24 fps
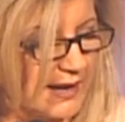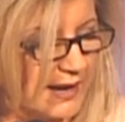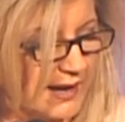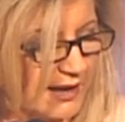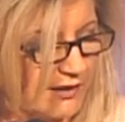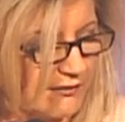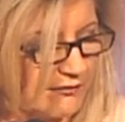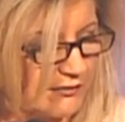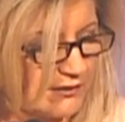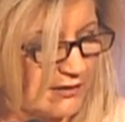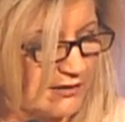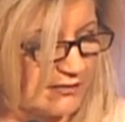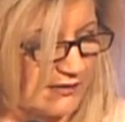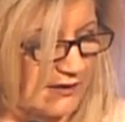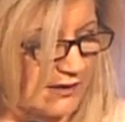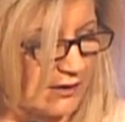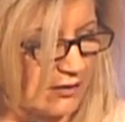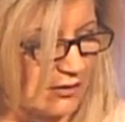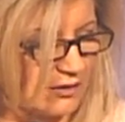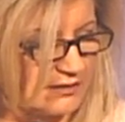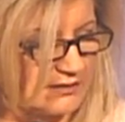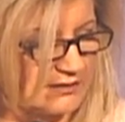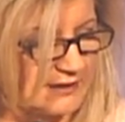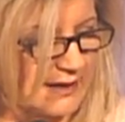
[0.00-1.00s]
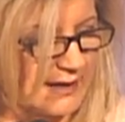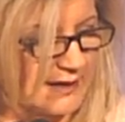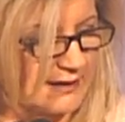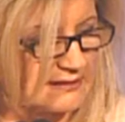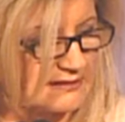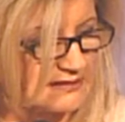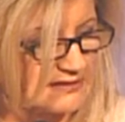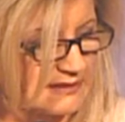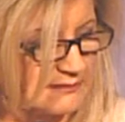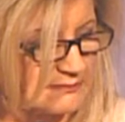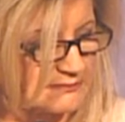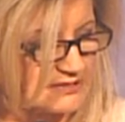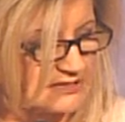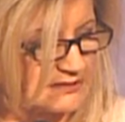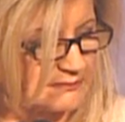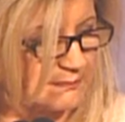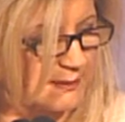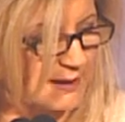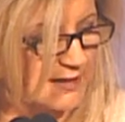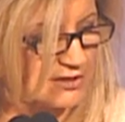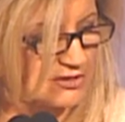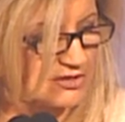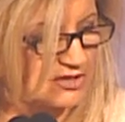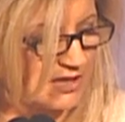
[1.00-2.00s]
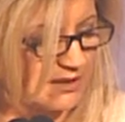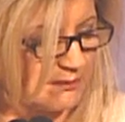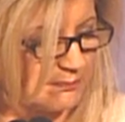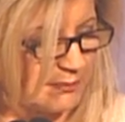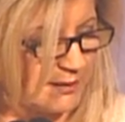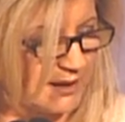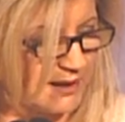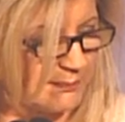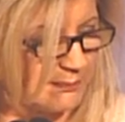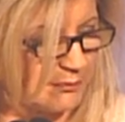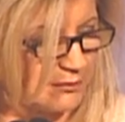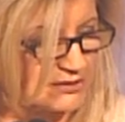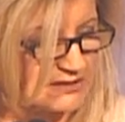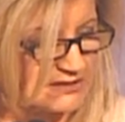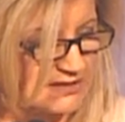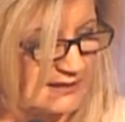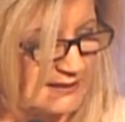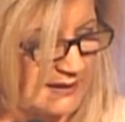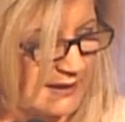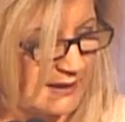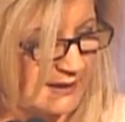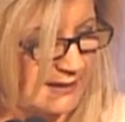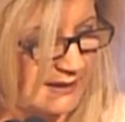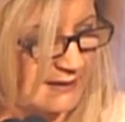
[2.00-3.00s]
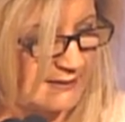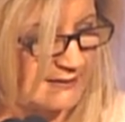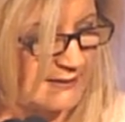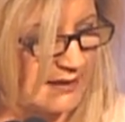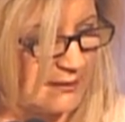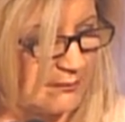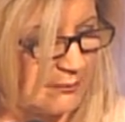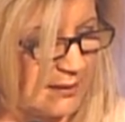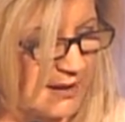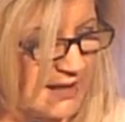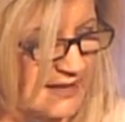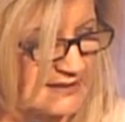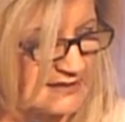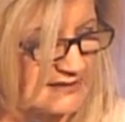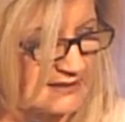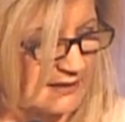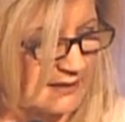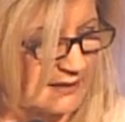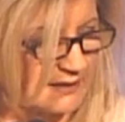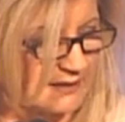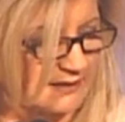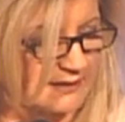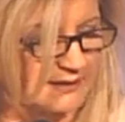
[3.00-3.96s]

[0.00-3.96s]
Everything contains some special purpose and a hidden blessing.